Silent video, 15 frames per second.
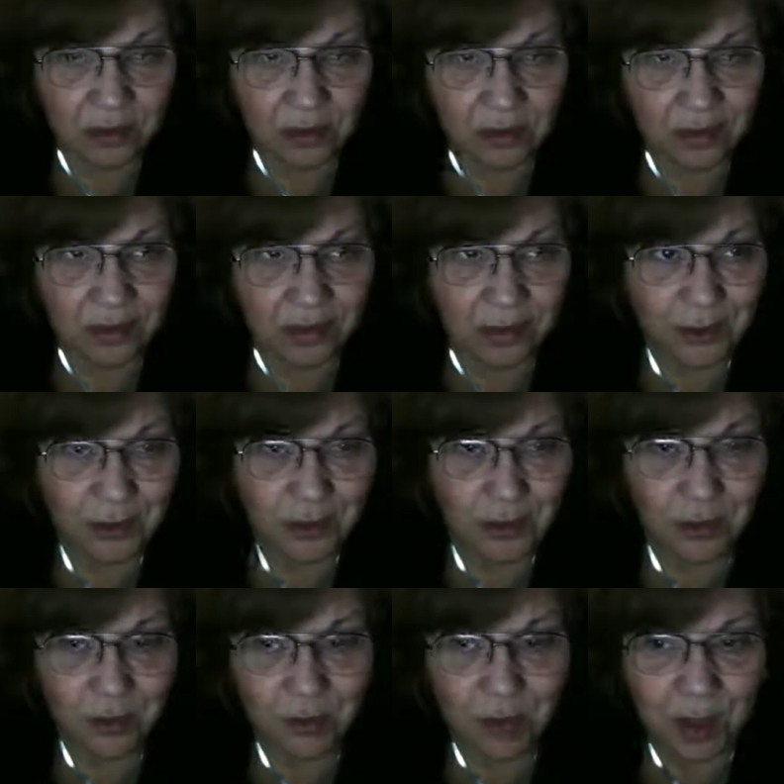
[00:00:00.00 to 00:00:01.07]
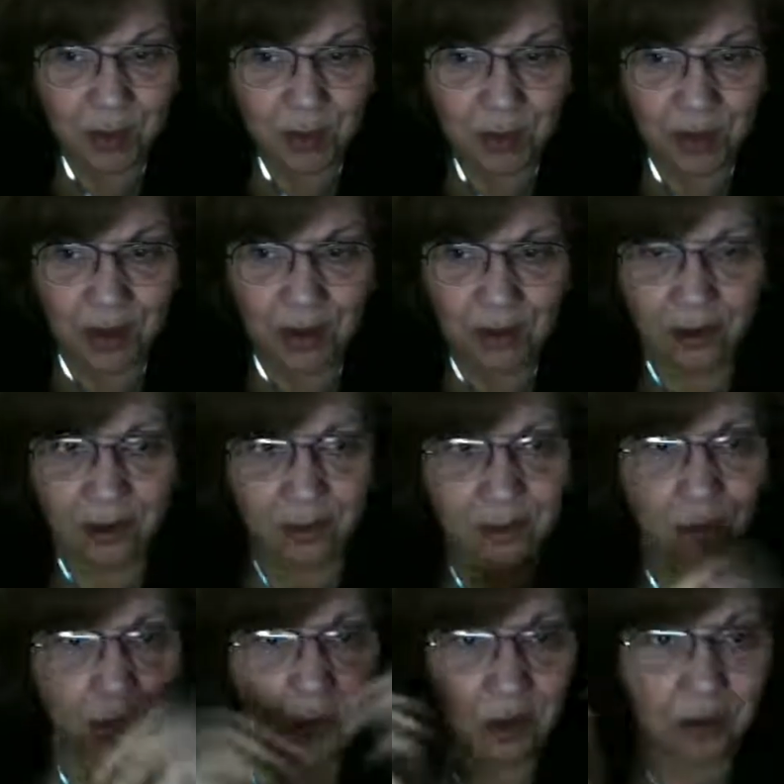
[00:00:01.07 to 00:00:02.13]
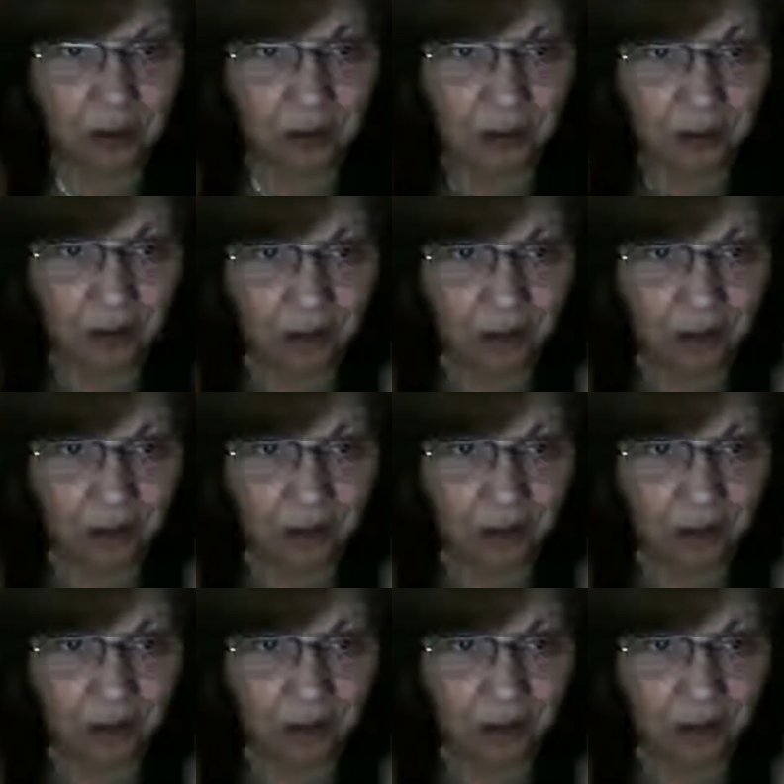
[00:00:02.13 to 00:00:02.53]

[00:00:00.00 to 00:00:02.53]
with like salt and pepper hair, more